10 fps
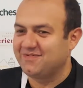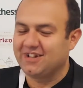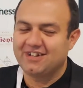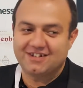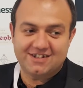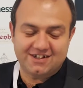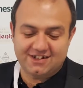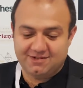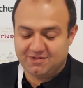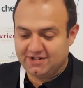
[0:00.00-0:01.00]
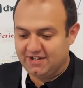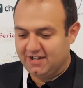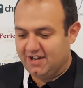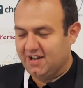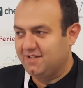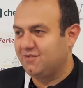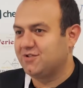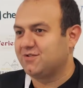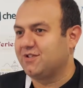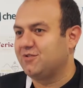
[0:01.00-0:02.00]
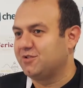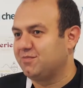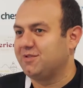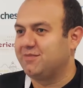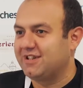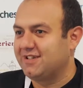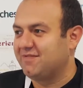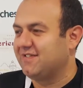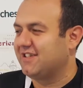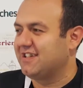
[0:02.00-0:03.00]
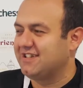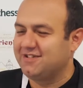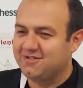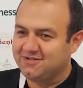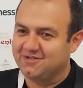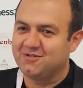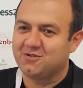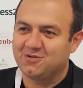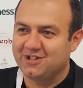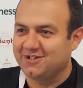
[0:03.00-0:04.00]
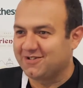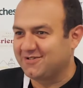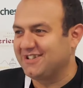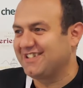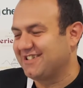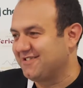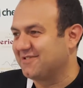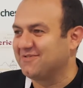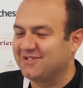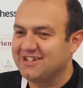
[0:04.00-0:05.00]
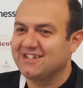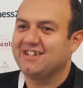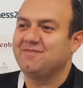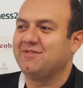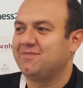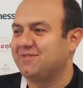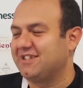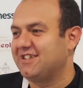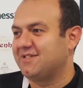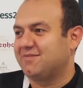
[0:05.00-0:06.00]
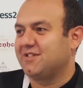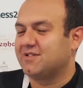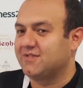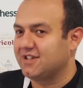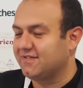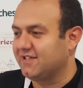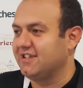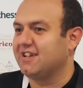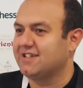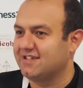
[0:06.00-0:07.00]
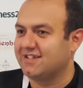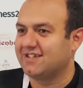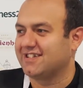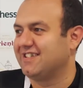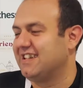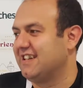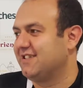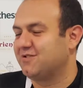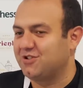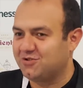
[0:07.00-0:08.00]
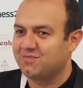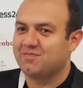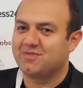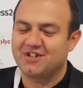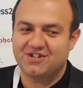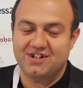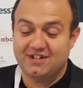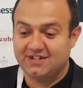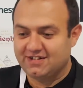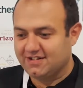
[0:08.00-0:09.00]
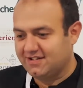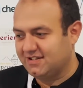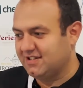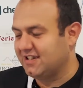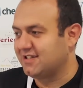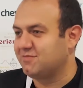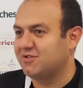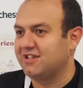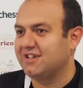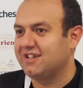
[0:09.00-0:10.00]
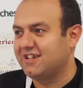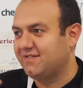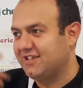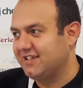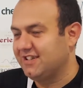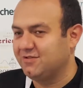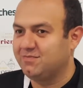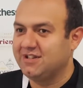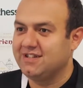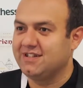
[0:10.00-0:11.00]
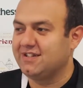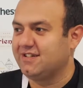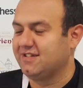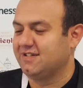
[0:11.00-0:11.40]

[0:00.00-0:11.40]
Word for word: Anand is Anand, but first of all I want to play Berlin. After I say no, no quick draw. It's not good in the team competition because we have youngsters, so I should do pressure and at the moment, I have idea to play this line.